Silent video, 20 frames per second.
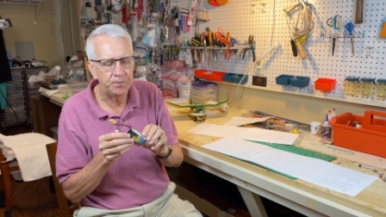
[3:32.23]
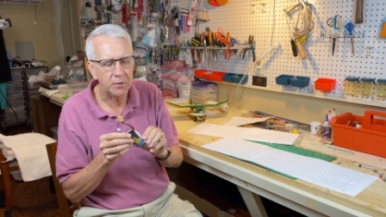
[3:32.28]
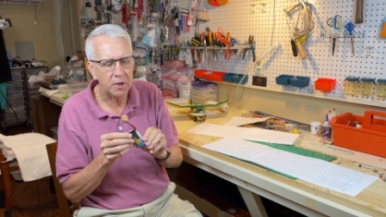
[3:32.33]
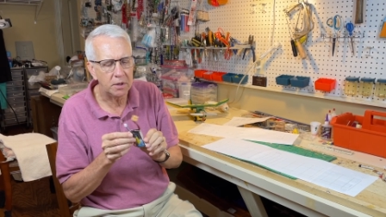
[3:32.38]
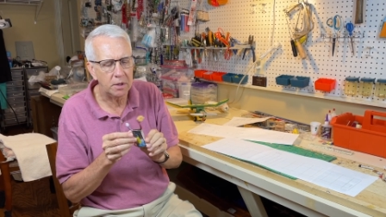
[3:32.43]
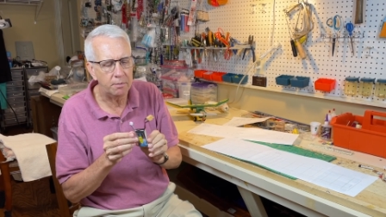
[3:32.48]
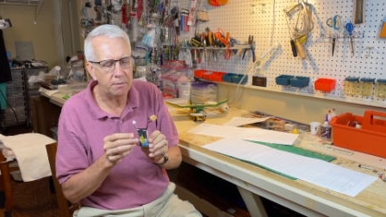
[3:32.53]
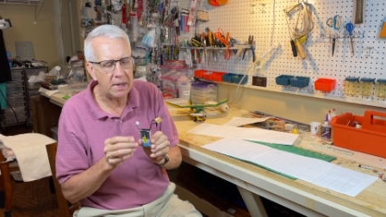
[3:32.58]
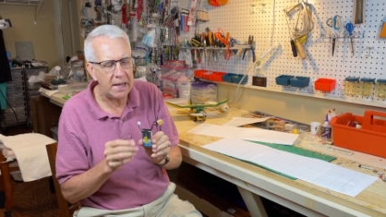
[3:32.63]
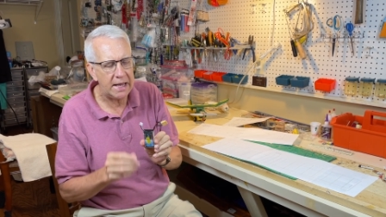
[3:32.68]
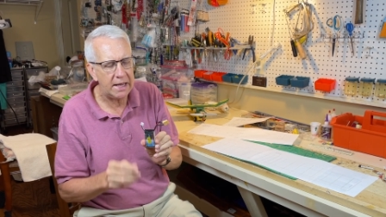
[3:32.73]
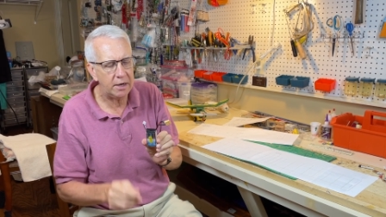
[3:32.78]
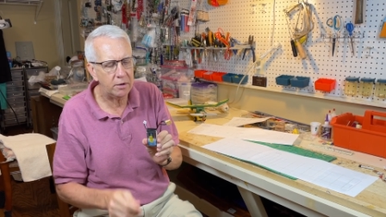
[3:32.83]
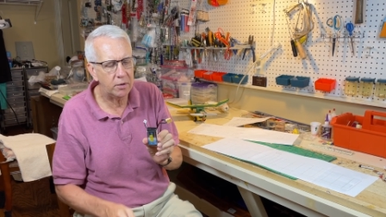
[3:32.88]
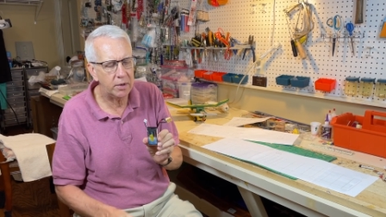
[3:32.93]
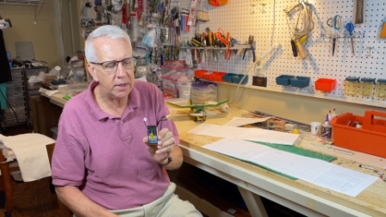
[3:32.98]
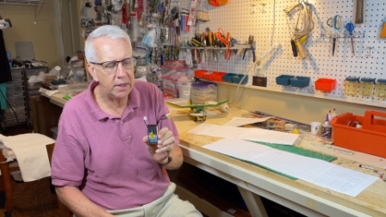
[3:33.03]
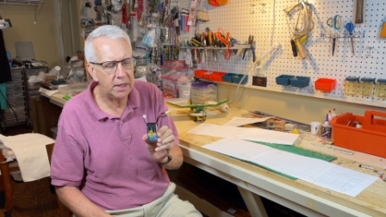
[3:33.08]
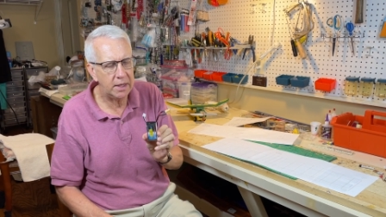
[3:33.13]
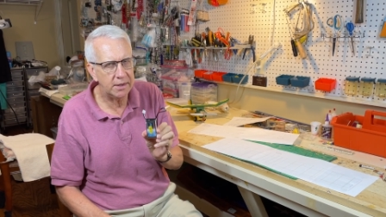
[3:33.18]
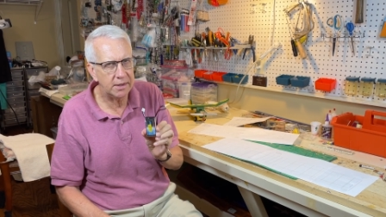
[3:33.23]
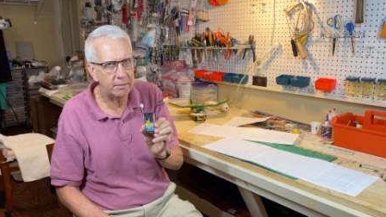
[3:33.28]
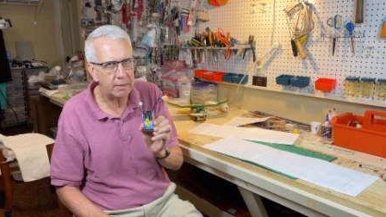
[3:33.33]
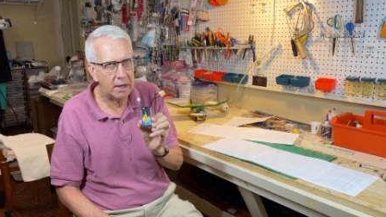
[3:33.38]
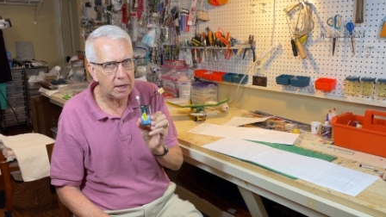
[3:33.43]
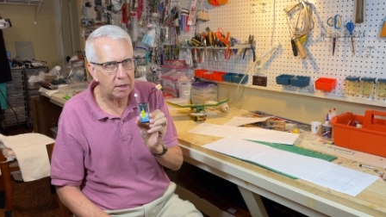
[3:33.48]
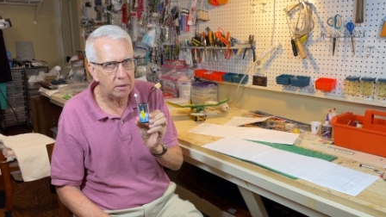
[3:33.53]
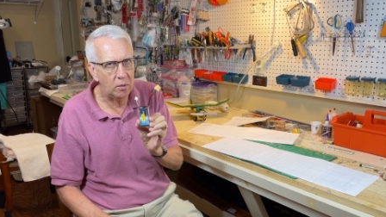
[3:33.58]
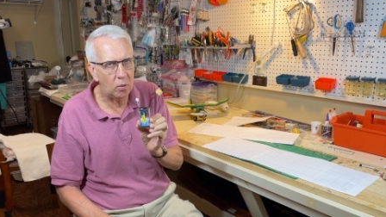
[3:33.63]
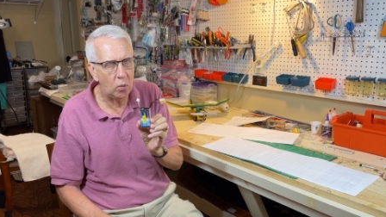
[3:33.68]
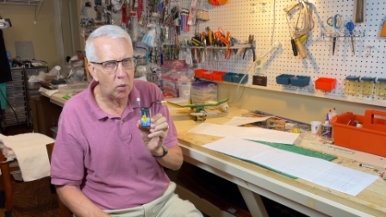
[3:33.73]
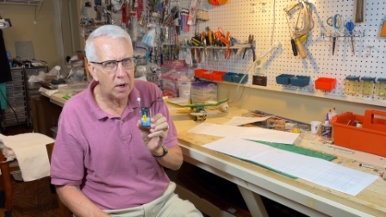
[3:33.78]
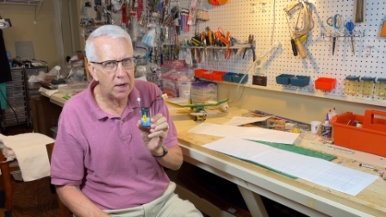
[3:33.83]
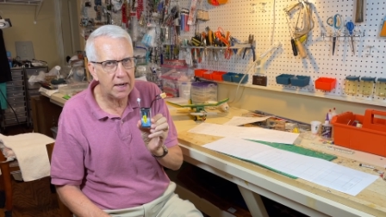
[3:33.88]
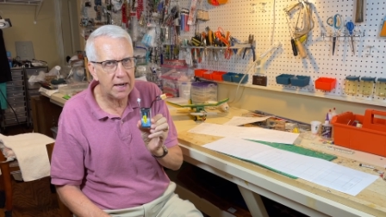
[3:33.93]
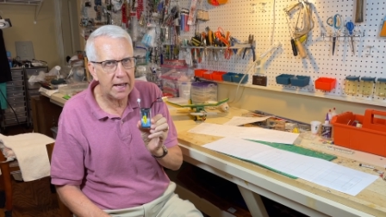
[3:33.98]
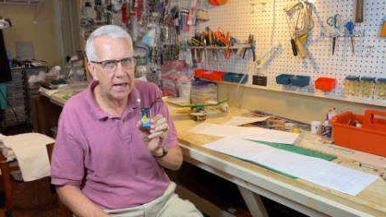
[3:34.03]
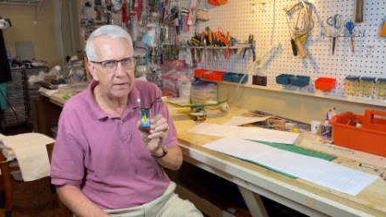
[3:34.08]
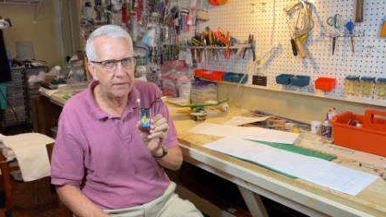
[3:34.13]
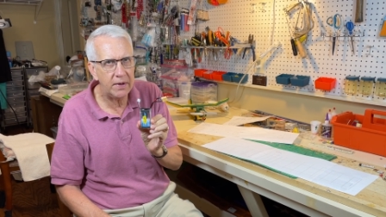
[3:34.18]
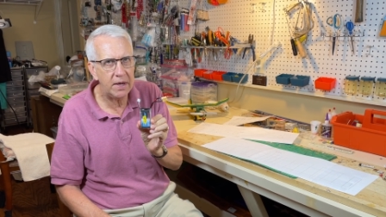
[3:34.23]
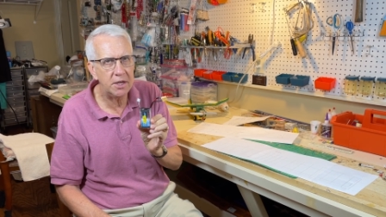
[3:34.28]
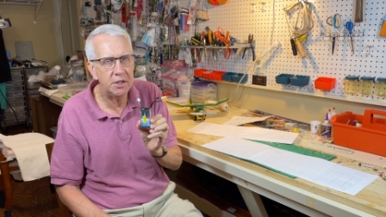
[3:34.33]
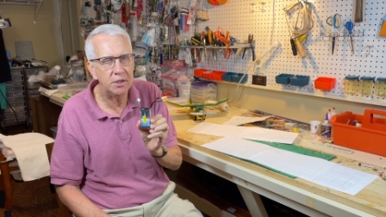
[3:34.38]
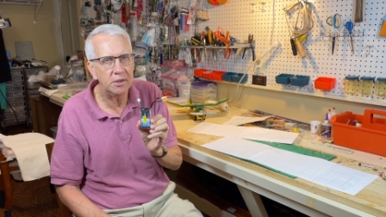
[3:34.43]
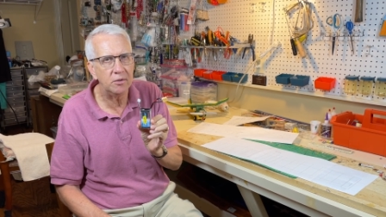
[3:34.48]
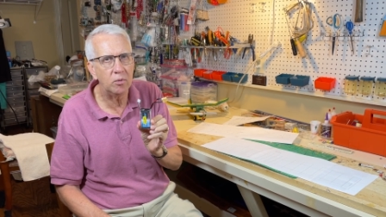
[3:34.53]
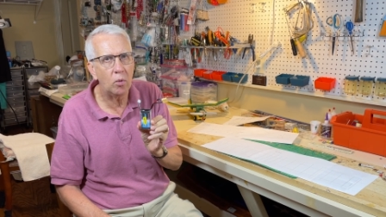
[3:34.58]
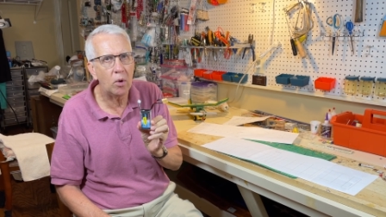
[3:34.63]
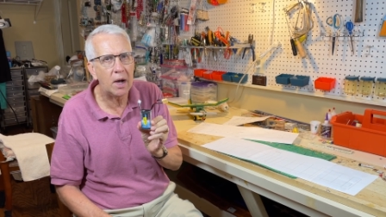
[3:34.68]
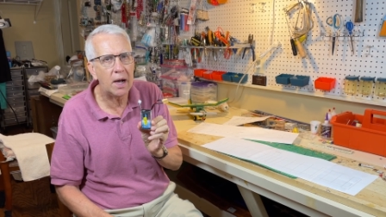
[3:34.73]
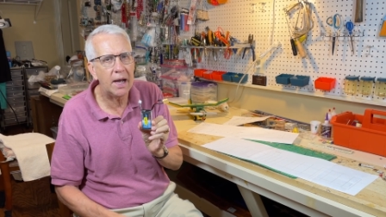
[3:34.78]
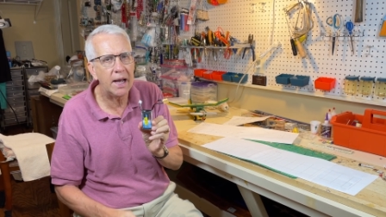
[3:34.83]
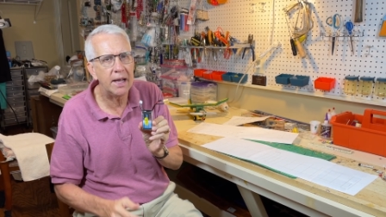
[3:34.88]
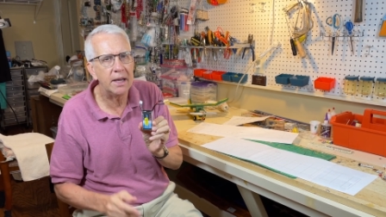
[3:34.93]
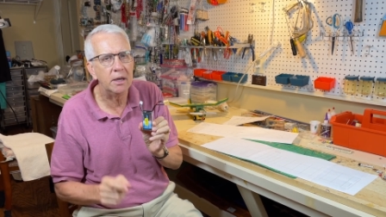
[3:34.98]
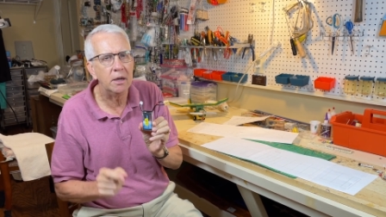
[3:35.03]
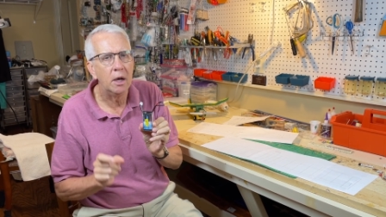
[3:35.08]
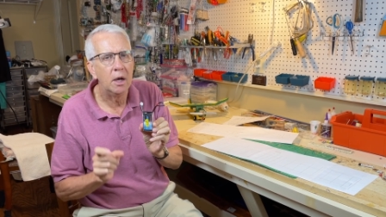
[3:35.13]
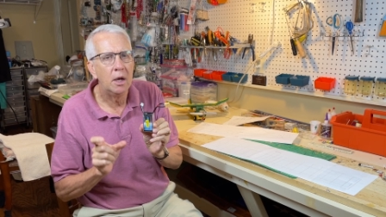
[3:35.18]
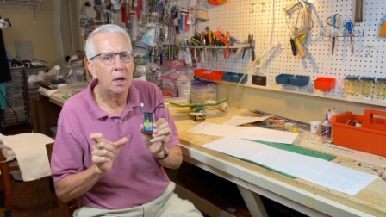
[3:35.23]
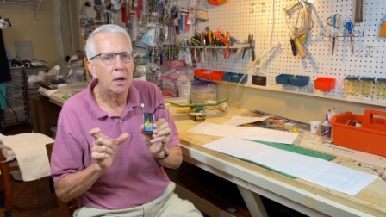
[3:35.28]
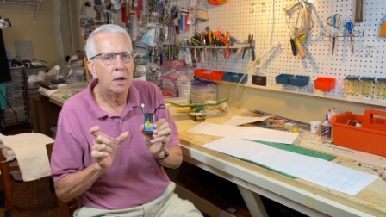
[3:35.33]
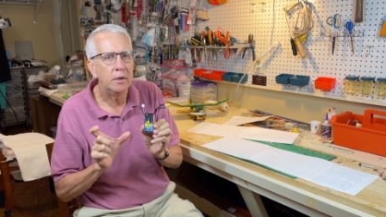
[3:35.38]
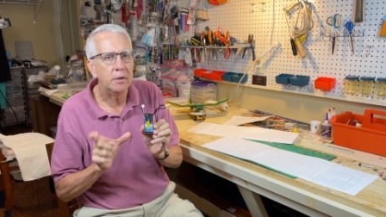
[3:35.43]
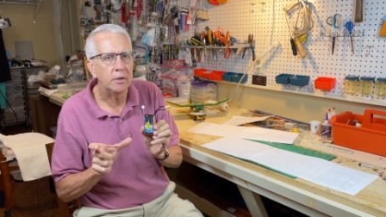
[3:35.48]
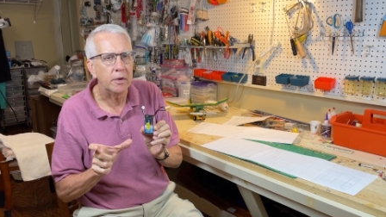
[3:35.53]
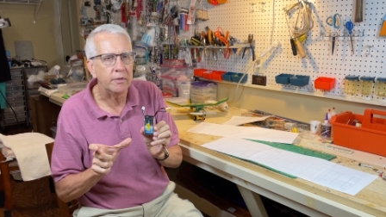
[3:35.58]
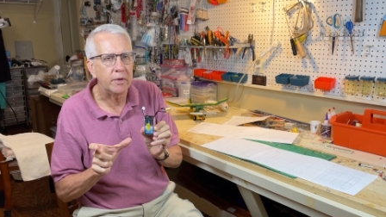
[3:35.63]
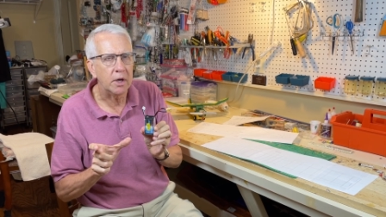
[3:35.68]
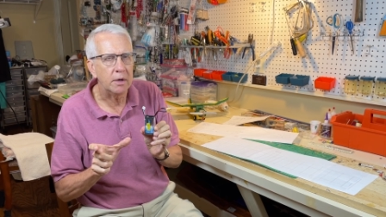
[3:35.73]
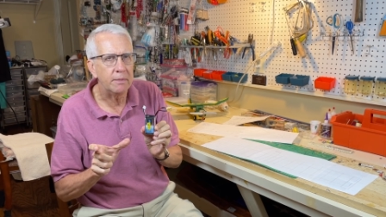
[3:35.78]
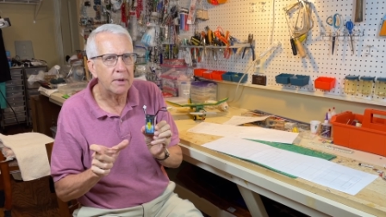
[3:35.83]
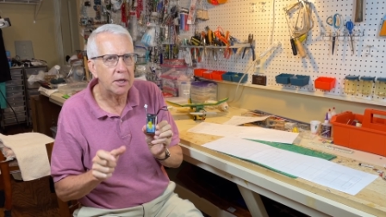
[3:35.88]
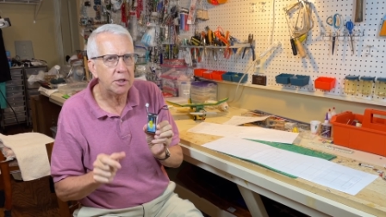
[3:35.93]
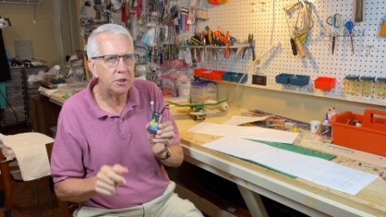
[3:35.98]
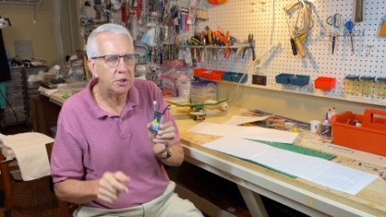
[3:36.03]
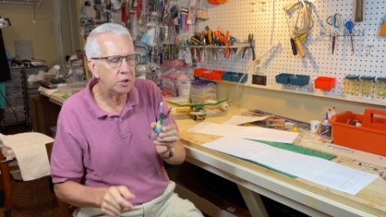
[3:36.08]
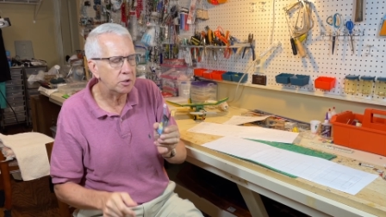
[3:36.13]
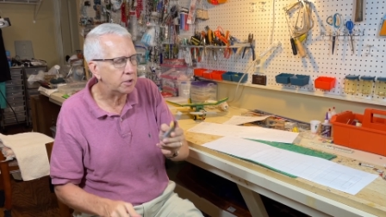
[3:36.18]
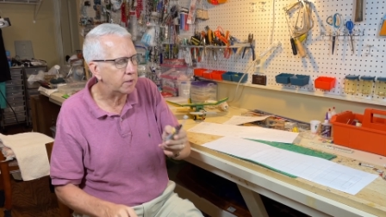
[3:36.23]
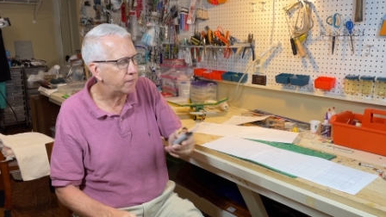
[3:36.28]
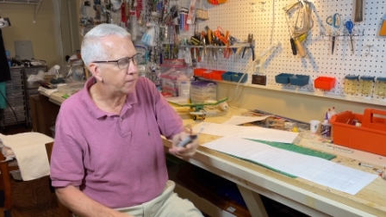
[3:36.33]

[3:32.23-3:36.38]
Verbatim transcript: The battery is about one and a half inches wide. So I've got to make sure the